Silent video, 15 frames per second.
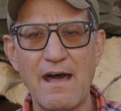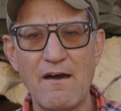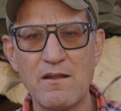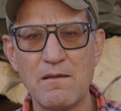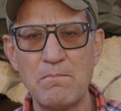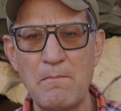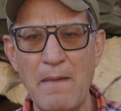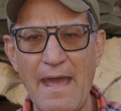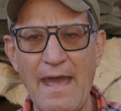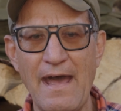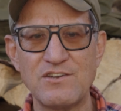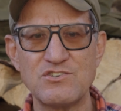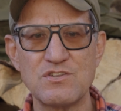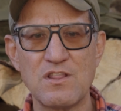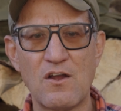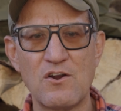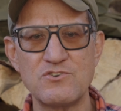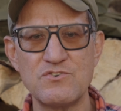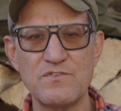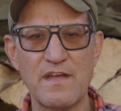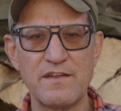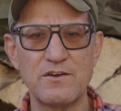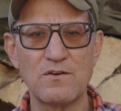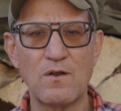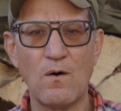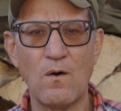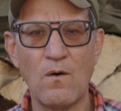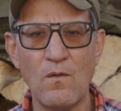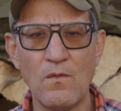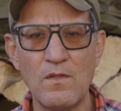out a patch larger than your
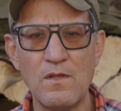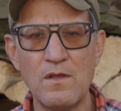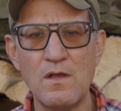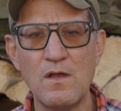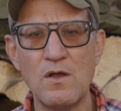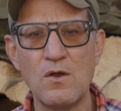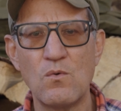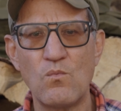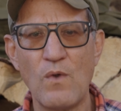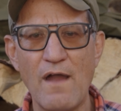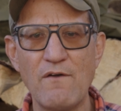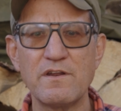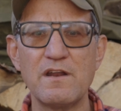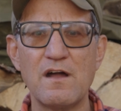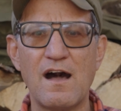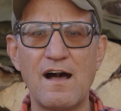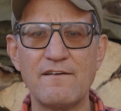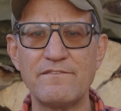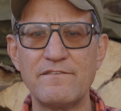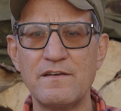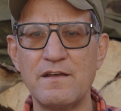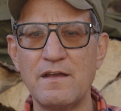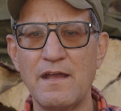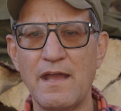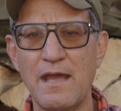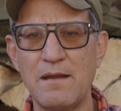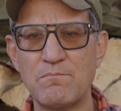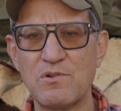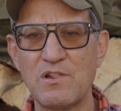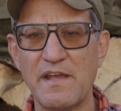hole, round it off,
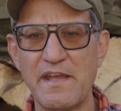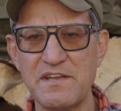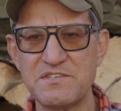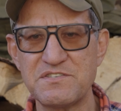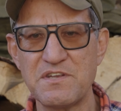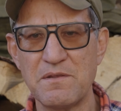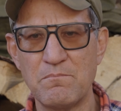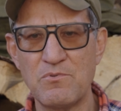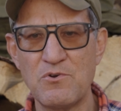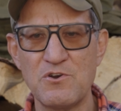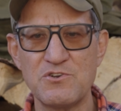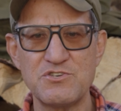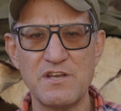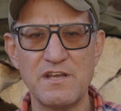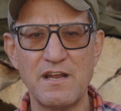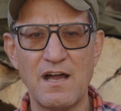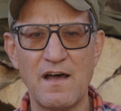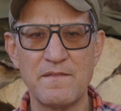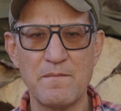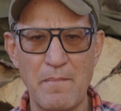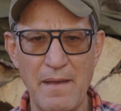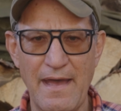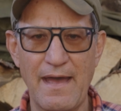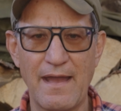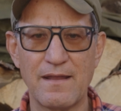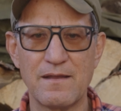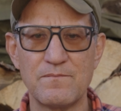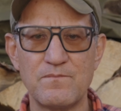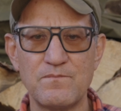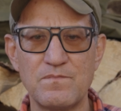and place and push it on the bag.
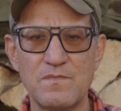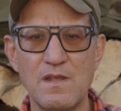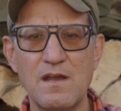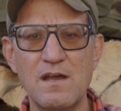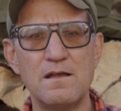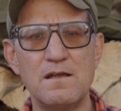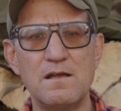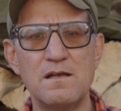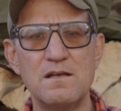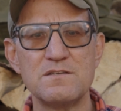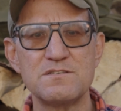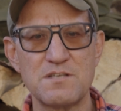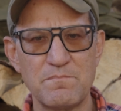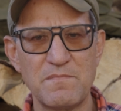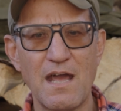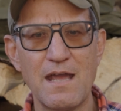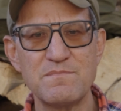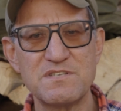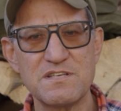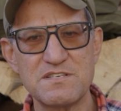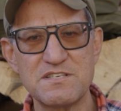Sometimes the